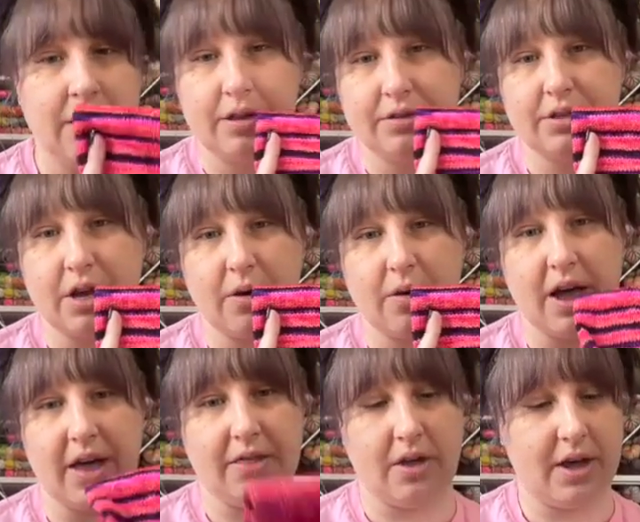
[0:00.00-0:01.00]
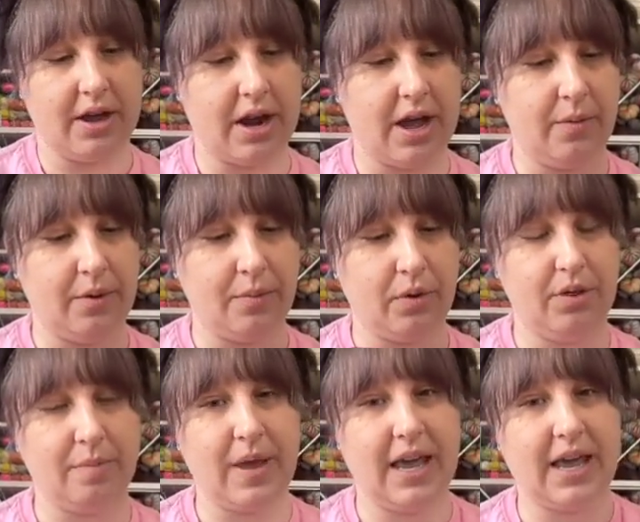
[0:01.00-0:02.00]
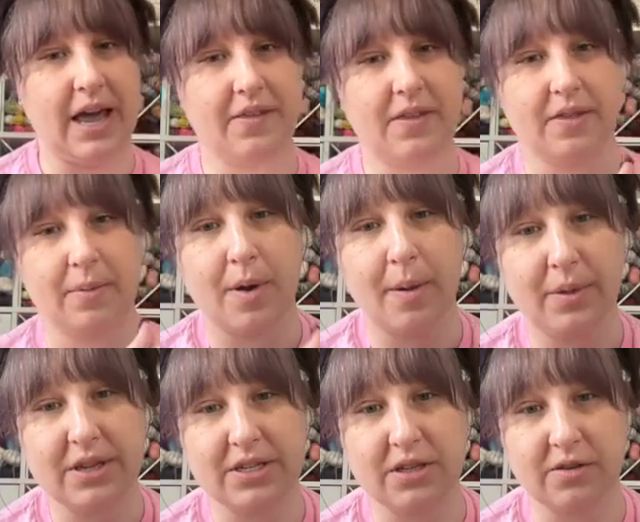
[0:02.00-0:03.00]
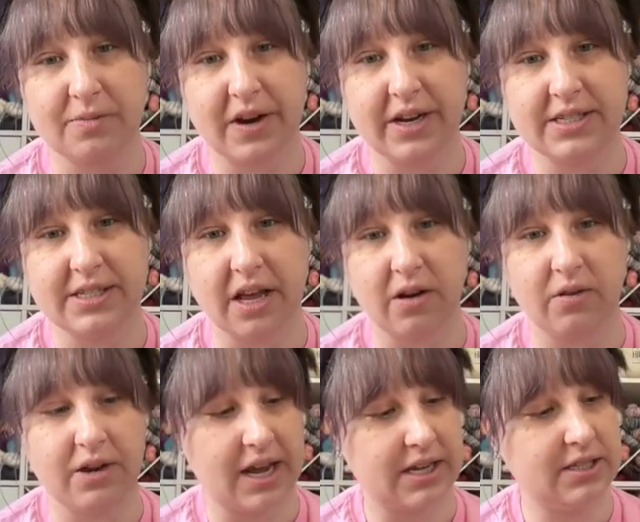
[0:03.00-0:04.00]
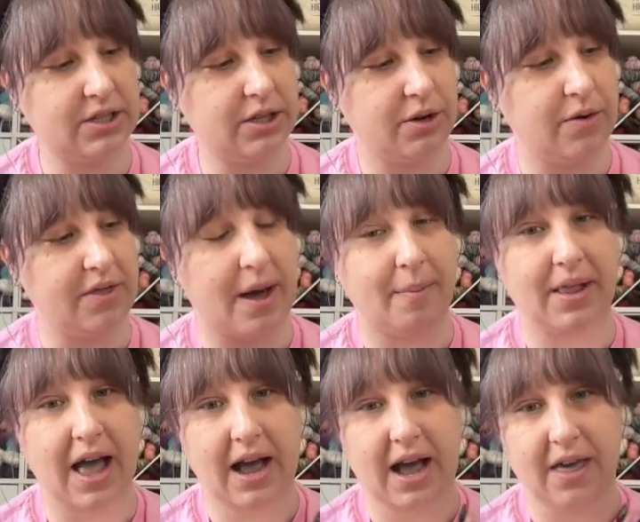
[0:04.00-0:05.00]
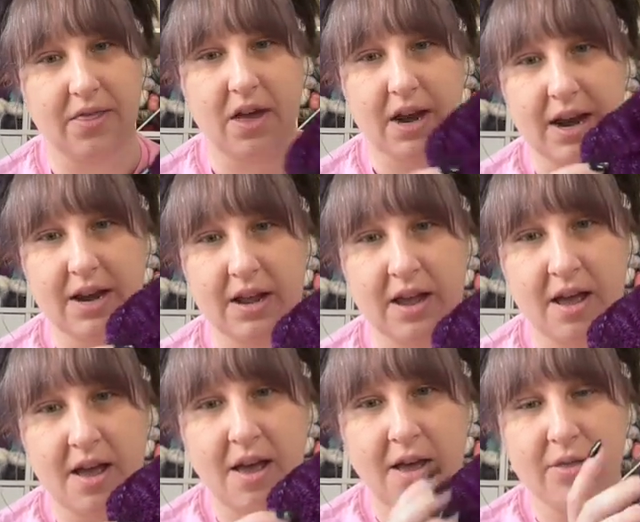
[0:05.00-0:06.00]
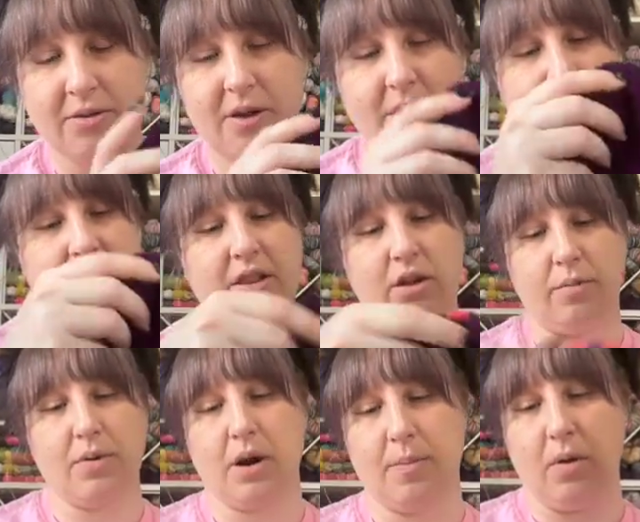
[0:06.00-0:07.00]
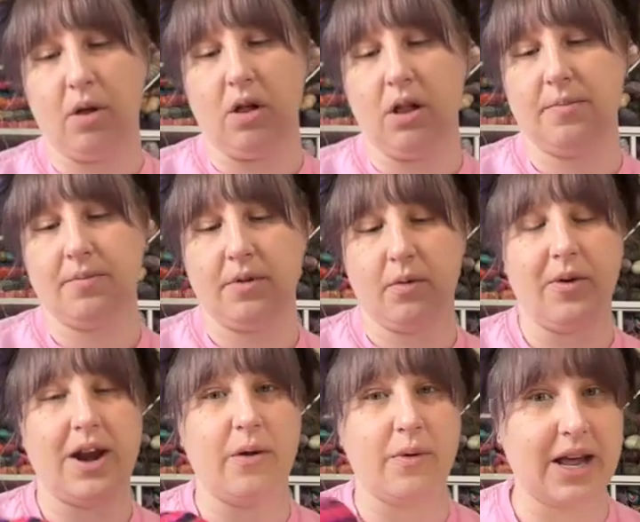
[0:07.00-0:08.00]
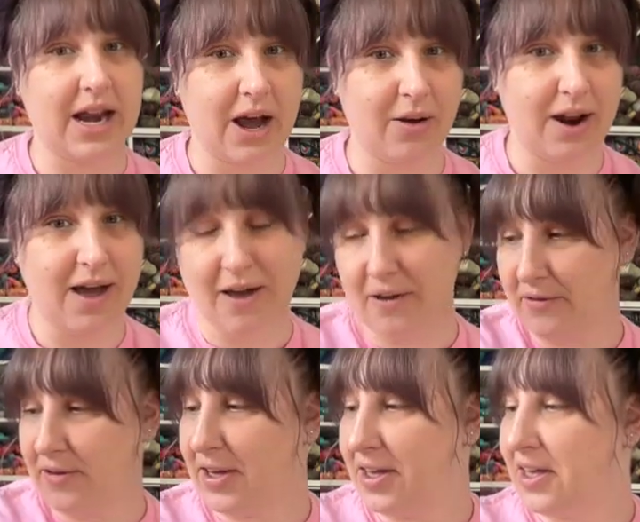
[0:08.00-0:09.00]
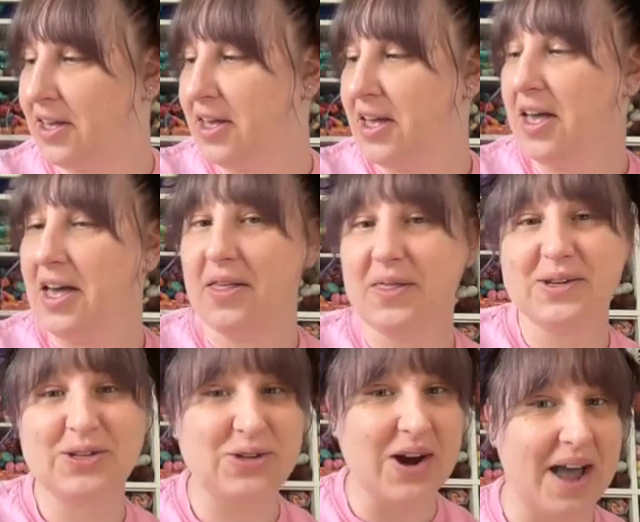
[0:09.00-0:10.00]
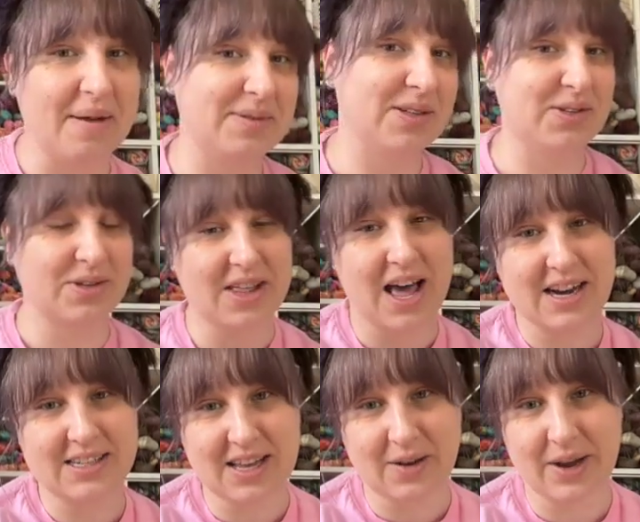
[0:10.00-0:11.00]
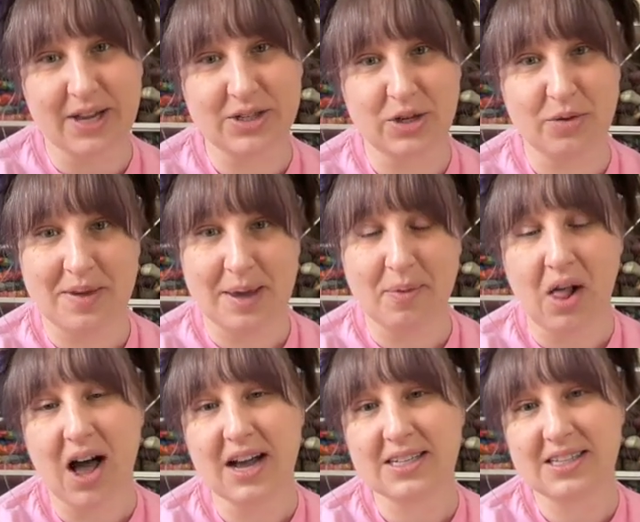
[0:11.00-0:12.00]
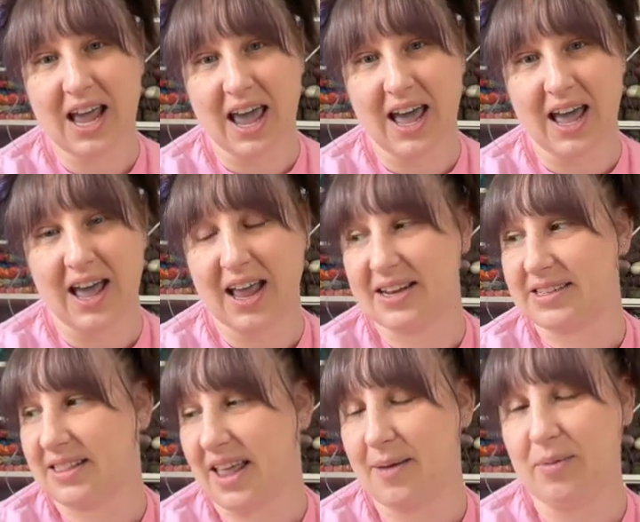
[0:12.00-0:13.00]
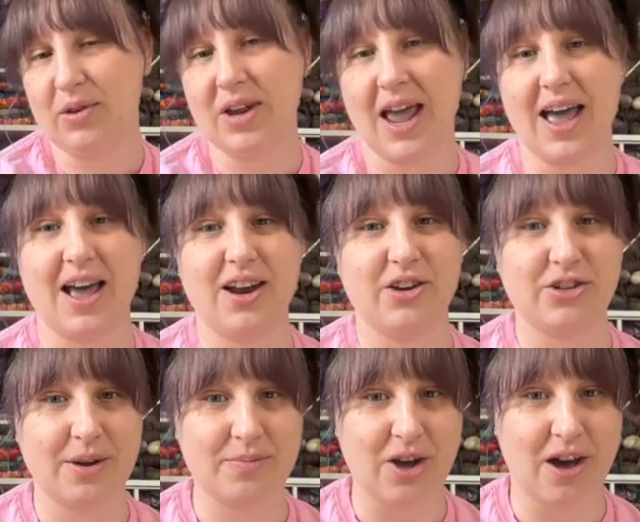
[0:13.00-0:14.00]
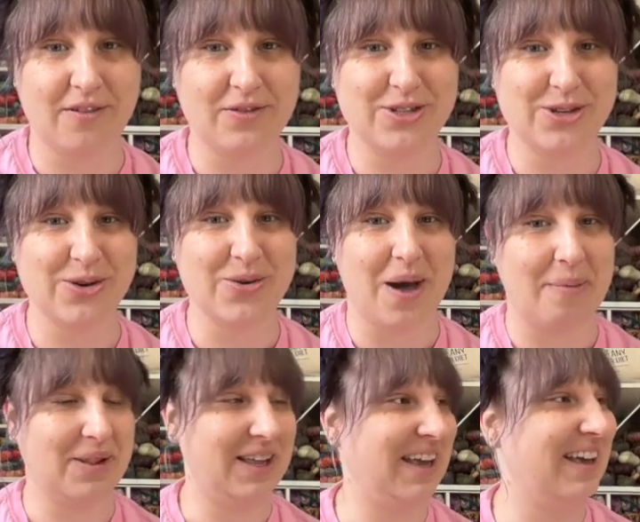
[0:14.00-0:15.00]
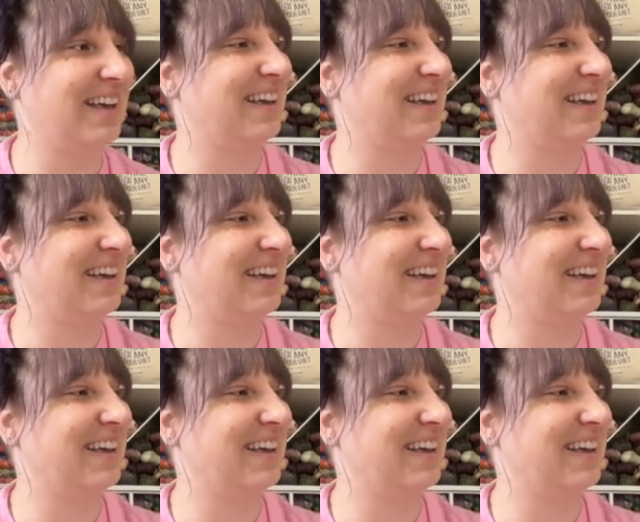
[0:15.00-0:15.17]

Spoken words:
so I thought I would pull the pink, and then the purple is so very subtle next to that black. I thought I'd throw in a little purple when I ran out of the stripes. So that is going to be blocked and labeled and shipped off to Emily.